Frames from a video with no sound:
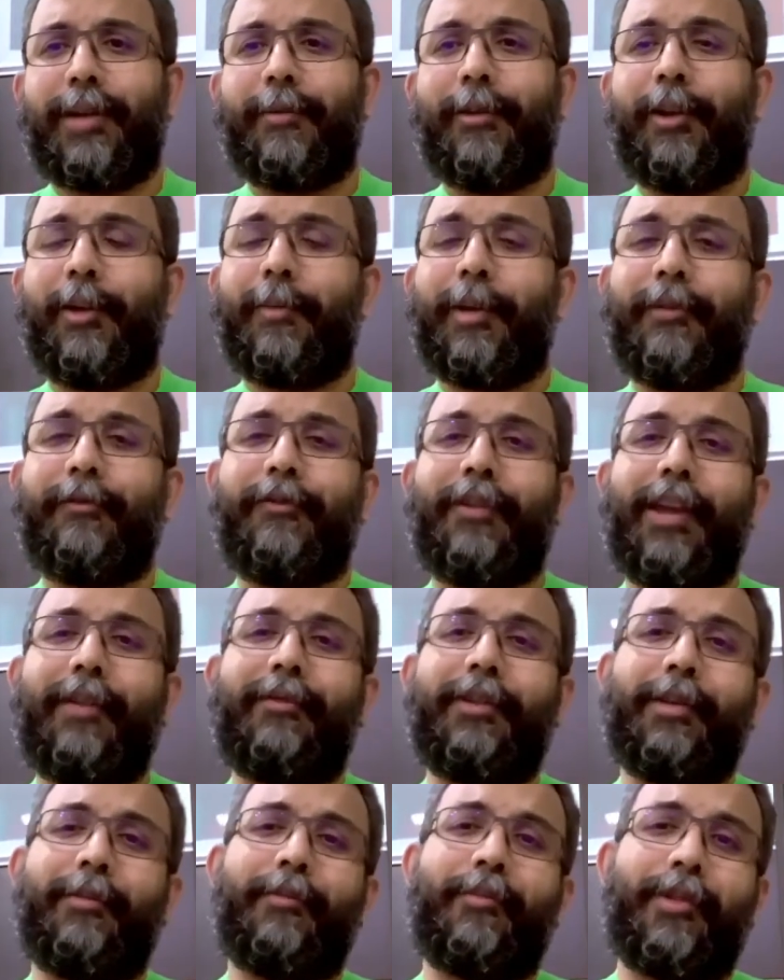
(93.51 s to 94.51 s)
one of my
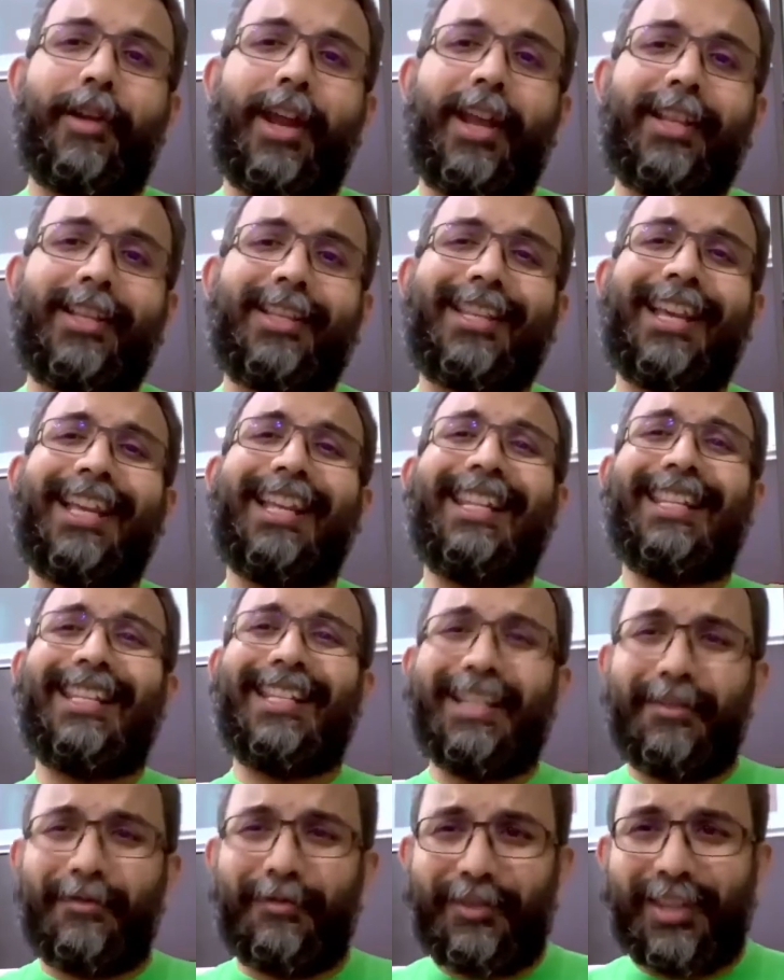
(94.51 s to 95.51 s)
favorite brands. I
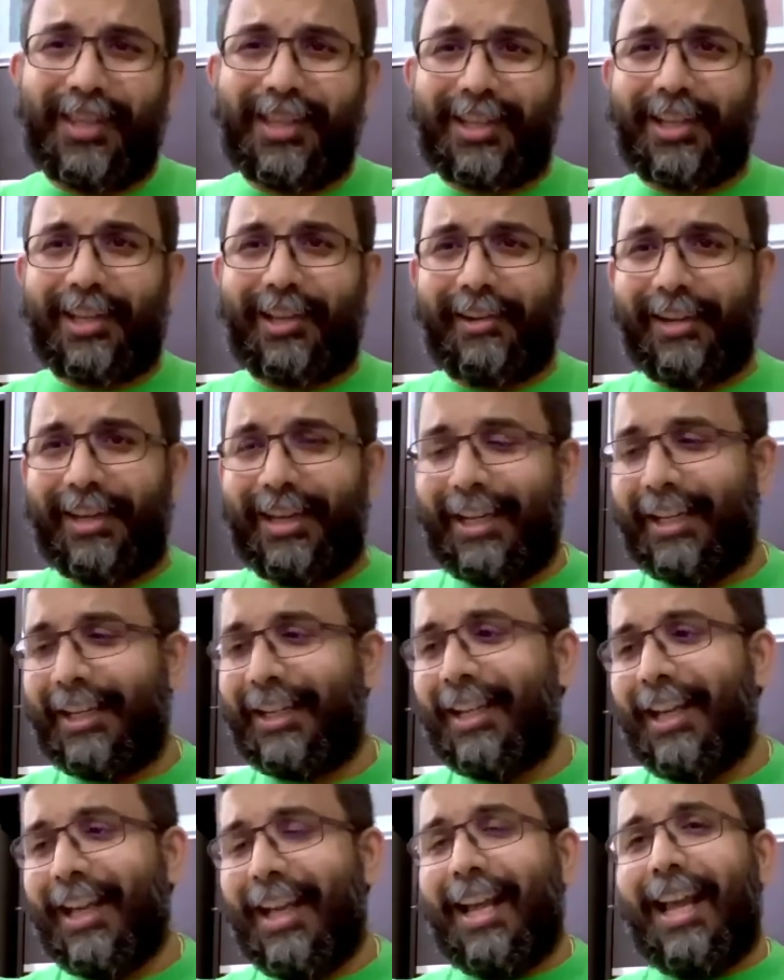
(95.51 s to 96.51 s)
love this
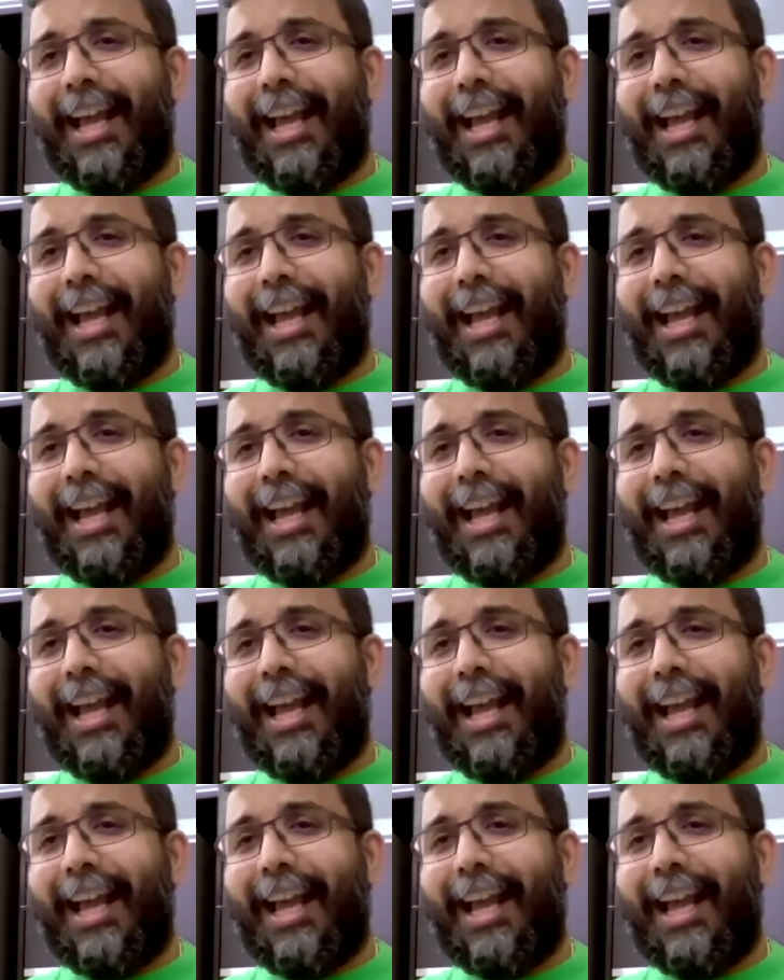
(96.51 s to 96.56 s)
green.